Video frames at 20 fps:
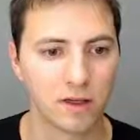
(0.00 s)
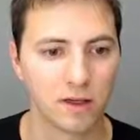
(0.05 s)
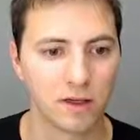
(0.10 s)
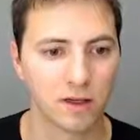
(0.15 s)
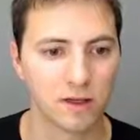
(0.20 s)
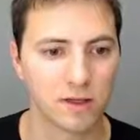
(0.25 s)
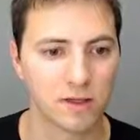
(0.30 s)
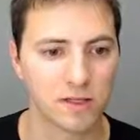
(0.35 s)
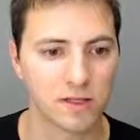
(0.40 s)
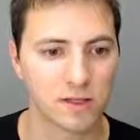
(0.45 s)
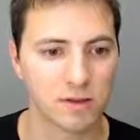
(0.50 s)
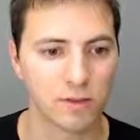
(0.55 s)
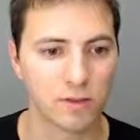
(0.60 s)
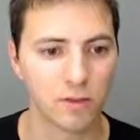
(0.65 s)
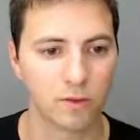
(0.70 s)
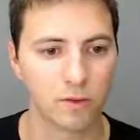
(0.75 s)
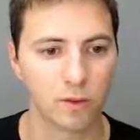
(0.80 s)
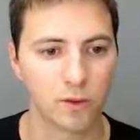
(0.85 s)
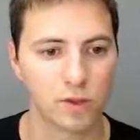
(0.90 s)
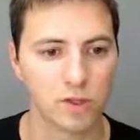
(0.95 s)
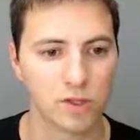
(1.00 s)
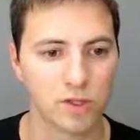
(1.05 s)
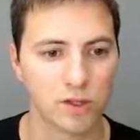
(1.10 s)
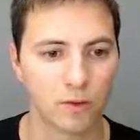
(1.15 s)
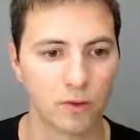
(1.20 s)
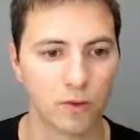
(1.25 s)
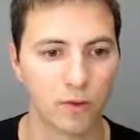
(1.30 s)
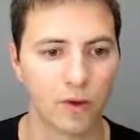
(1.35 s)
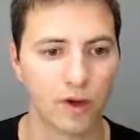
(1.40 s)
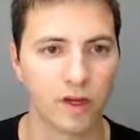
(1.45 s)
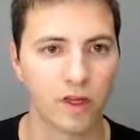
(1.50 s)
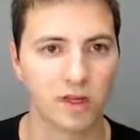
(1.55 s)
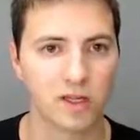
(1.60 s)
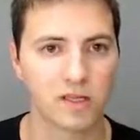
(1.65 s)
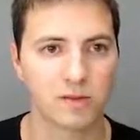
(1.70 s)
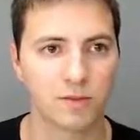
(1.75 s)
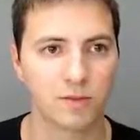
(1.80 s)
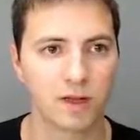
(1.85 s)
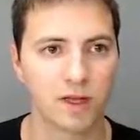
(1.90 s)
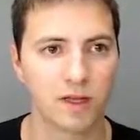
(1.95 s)
this was already
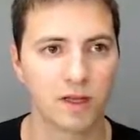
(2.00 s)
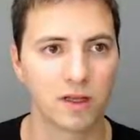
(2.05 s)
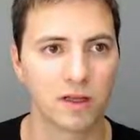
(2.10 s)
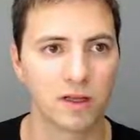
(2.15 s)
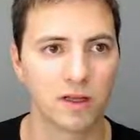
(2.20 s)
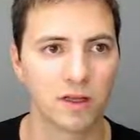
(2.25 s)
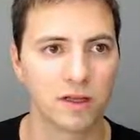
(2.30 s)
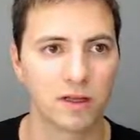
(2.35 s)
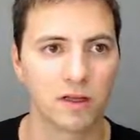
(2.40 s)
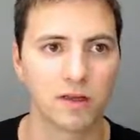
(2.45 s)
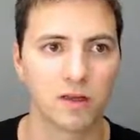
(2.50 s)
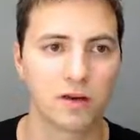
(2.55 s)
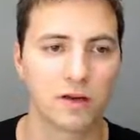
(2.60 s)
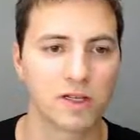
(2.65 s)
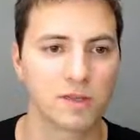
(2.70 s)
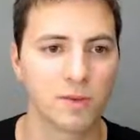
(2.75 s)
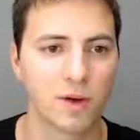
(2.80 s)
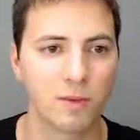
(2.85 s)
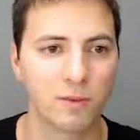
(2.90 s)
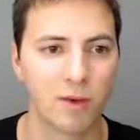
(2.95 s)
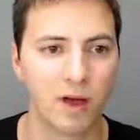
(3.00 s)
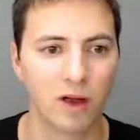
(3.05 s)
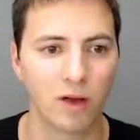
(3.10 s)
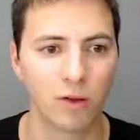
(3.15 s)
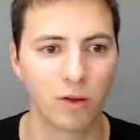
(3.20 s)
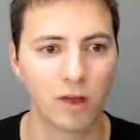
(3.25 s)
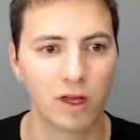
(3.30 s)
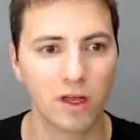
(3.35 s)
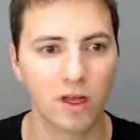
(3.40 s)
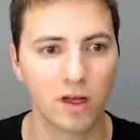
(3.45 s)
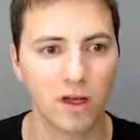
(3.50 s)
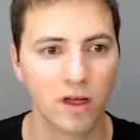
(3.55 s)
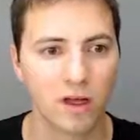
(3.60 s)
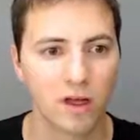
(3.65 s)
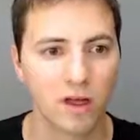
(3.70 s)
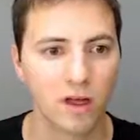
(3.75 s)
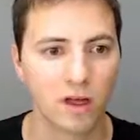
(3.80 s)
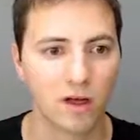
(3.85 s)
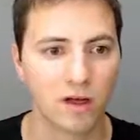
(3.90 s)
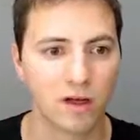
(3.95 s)
explained in Raspberry Pi login.
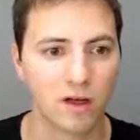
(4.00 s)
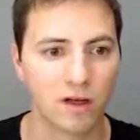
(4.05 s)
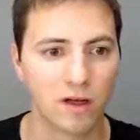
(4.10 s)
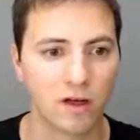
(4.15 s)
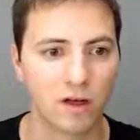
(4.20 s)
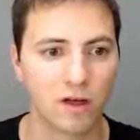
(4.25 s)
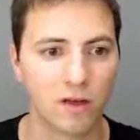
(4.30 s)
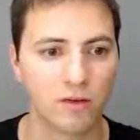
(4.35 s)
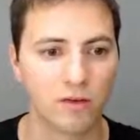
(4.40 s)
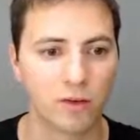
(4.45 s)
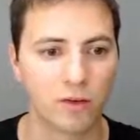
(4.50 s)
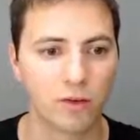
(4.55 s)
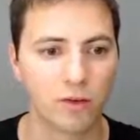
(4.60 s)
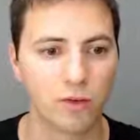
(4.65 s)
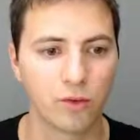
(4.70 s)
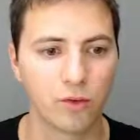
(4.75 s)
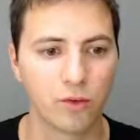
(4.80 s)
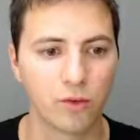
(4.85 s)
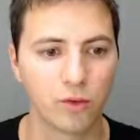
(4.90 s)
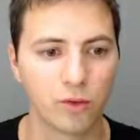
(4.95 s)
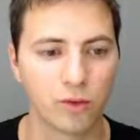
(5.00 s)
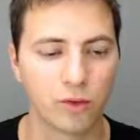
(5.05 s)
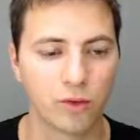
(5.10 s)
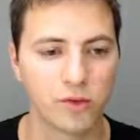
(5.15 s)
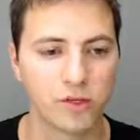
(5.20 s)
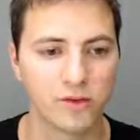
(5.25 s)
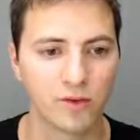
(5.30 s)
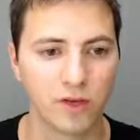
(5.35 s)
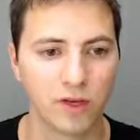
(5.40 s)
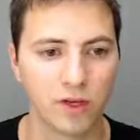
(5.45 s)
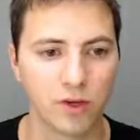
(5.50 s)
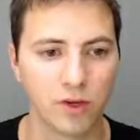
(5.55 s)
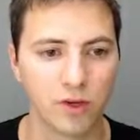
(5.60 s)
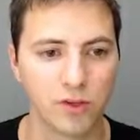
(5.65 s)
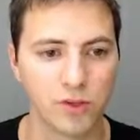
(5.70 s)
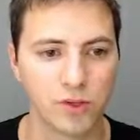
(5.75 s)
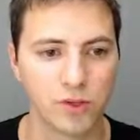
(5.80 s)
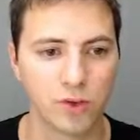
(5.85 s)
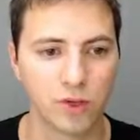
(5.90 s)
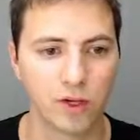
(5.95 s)
If you use
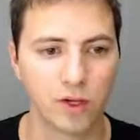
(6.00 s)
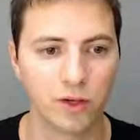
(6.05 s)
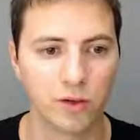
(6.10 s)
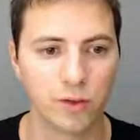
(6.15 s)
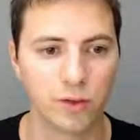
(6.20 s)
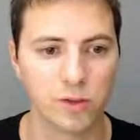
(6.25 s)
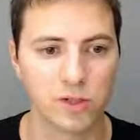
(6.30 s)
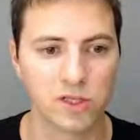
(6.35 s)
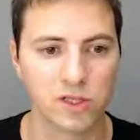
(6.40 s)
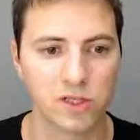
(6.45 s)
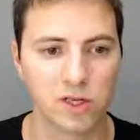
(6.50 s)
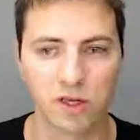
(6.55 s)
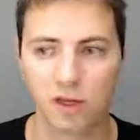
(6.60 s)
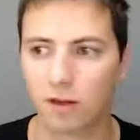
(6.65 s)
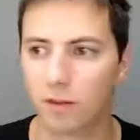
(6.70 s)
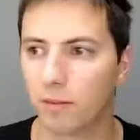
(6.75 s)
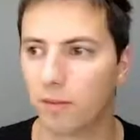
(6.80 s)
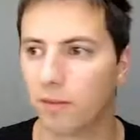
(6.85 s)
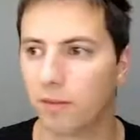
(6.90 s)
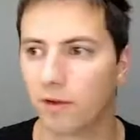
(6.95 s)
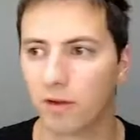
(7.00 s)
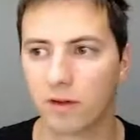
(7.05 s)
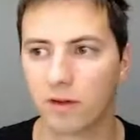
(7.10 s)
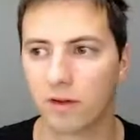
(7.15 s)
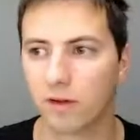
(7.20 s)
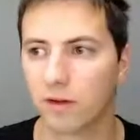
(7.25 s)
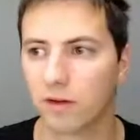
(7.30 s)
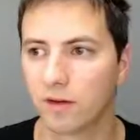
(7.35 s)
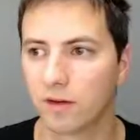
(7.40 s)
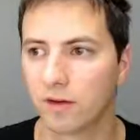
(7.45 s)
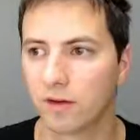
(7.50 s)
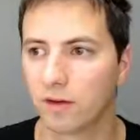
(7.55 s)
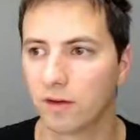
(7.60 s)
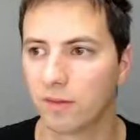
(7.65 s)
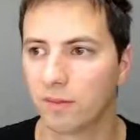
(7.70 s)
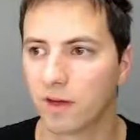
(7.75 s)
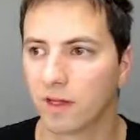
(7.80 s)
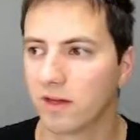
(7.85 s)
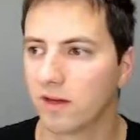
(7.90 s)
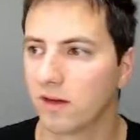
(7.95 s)
Windows, you can use the
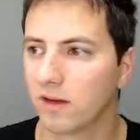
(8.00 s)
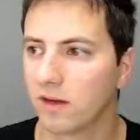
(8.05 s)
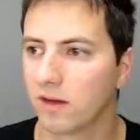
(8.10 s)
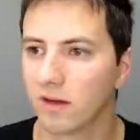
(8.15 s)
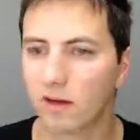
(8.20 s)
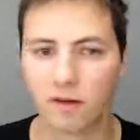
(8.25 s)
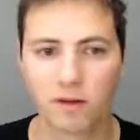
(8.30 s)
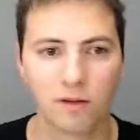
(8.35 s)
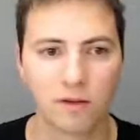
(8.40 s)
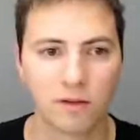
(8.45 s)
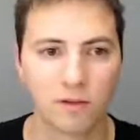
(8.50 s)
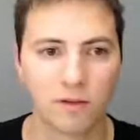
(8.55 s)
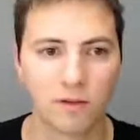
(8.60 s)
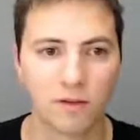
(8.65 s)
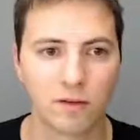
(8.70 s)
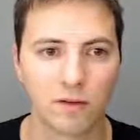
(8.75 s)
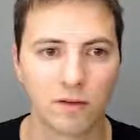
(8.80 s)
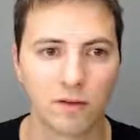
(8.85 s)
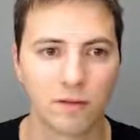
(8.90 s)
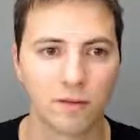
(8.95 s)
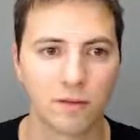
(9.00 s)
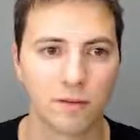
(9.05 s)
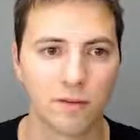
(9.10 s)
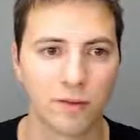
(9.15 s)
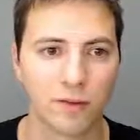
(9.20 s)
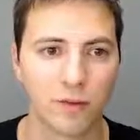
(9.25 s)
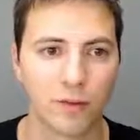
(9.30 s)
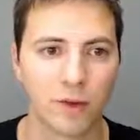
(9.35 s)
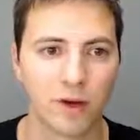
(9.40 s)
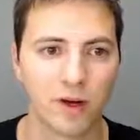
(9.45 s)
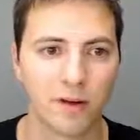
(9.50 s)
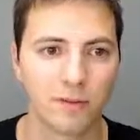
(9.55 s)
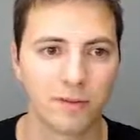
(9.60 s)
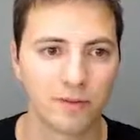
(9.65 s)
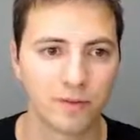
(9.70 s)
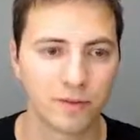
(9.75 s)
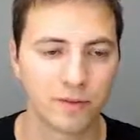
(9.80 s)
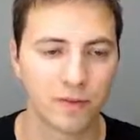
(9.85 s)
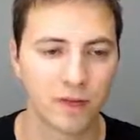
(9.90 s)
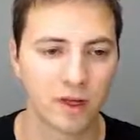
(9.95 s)
PuTTY
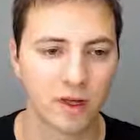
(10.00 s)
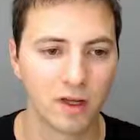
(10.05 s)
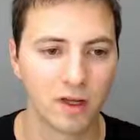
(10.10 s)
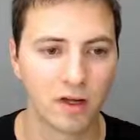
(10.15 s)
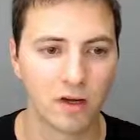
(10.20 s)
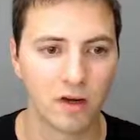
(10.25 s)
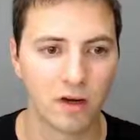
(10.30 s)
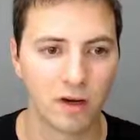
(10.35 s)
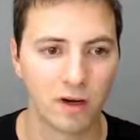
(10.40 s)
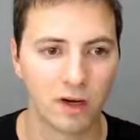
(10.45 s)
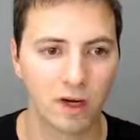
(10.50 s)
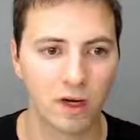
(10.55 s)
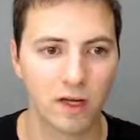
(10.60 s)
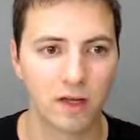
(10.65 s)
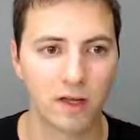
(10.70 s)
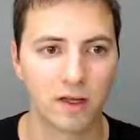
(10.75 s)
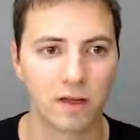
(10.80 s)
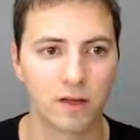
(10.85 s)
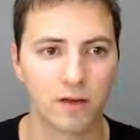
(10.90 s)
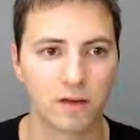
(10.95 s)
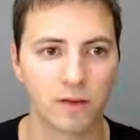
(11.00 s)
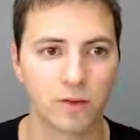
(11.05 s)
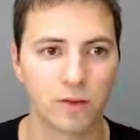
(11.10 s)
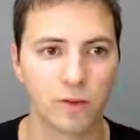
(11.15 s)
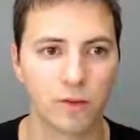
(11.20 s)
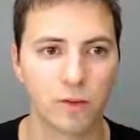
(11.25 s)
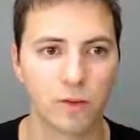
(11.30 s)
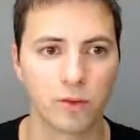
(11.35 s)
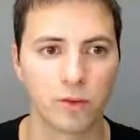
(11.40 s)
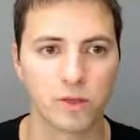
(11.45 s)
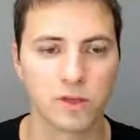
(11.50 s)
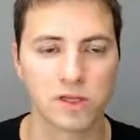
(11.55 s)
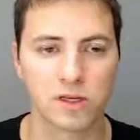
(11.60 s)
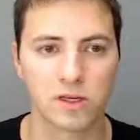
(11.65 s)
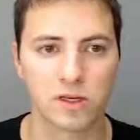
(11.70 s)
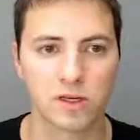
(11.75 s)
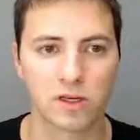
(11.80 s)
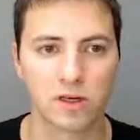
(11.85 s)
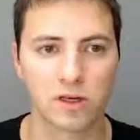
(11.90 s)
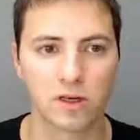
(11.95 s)
program. And if you
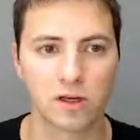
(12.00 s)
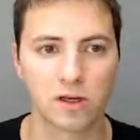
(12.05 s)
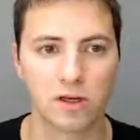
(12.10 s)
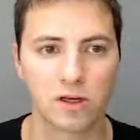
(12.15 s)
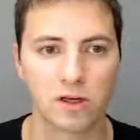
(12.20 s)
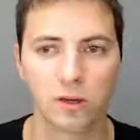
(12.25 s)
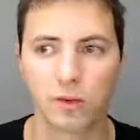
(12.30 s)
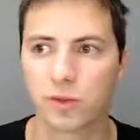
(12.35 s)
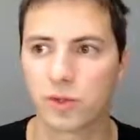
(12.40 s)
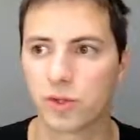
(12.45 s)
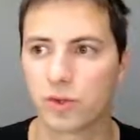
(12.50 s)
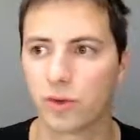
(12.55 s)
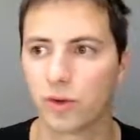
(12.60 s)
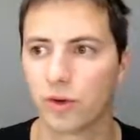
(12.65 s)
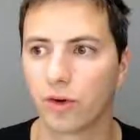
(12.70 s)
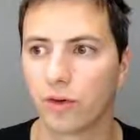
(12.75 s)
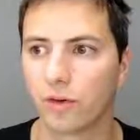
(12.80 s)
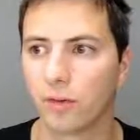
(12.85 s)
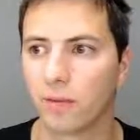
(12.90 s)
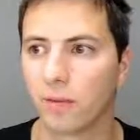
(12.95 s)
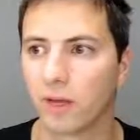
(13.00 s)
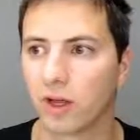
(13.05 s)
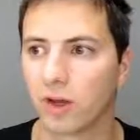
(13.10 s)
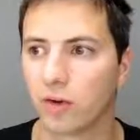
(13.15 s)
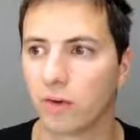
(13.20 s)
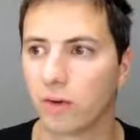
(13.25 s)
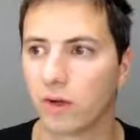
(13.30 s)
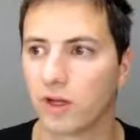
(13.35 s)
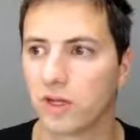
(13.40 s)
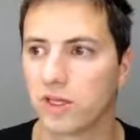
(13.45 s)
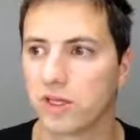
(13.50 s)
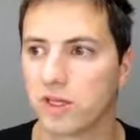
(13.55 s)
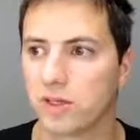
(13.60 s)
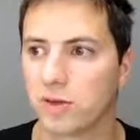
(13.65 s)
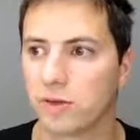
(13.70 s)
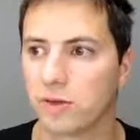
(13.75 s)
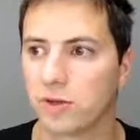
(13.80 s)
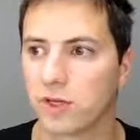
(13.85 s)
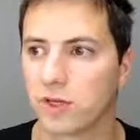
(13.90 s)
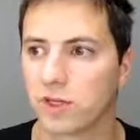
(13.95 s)
use Linux or macOS,
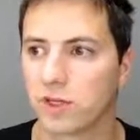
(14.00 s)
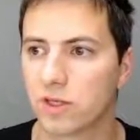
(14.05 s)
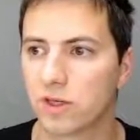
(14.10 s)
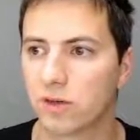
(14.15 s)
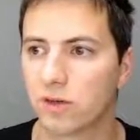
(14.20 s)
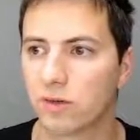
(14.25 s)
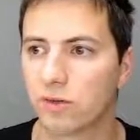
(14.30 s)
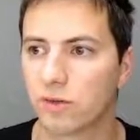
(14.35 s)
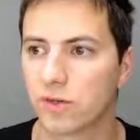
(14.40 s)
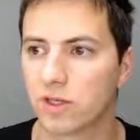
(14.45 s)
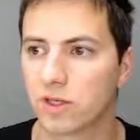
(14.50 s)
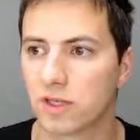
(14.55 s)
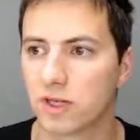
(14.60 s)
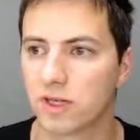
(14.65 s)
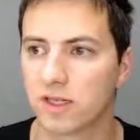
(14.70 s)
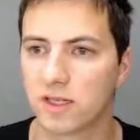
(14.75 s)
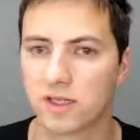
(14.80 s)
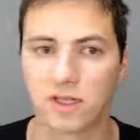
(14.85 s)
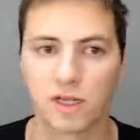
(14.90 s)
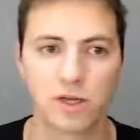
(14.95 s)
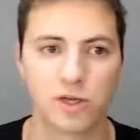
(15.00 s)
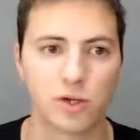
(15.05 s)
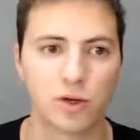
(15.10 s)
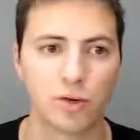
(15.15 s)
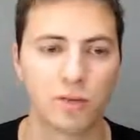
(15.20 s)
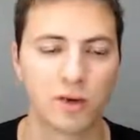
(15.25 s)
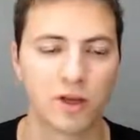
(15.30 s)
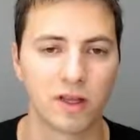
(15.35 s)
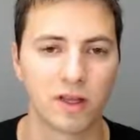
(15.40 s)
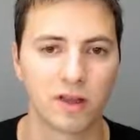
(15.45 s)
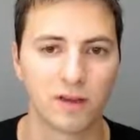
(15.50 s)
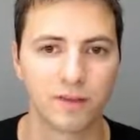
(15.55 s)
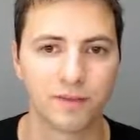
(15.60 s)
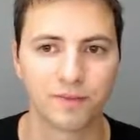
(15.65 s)
you just use SSH command.